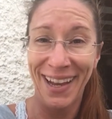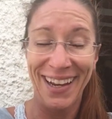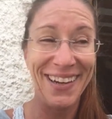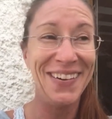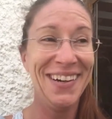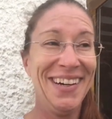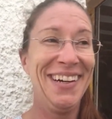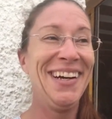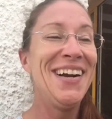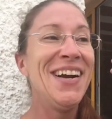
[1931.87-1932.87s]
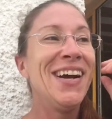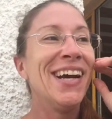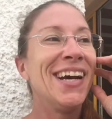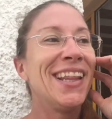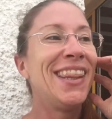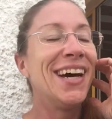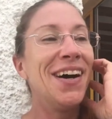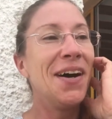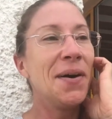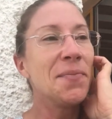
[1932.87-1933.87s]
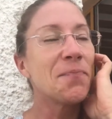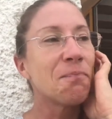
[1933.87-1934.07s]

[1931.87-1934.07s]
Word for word: like the